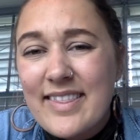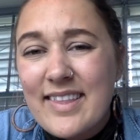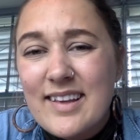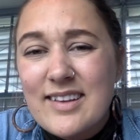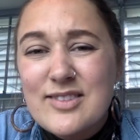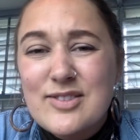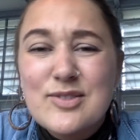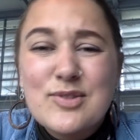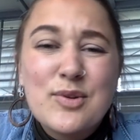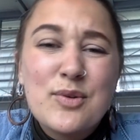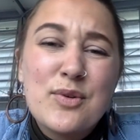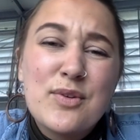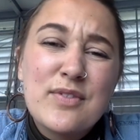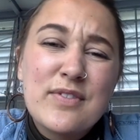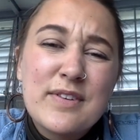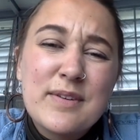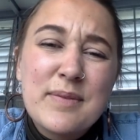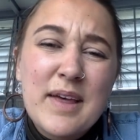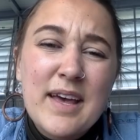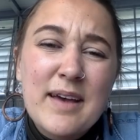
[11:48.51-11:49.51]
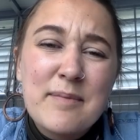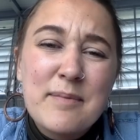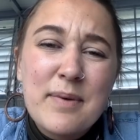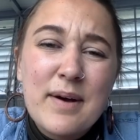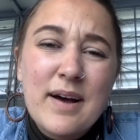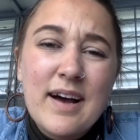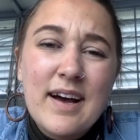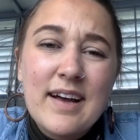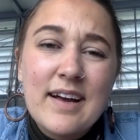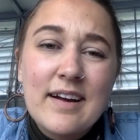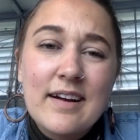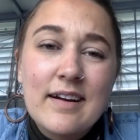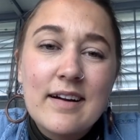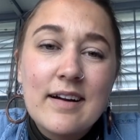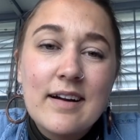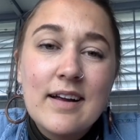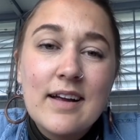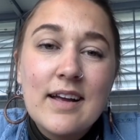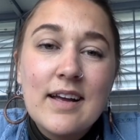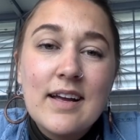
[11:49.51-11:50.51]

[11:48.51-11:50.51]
They stole from the empire.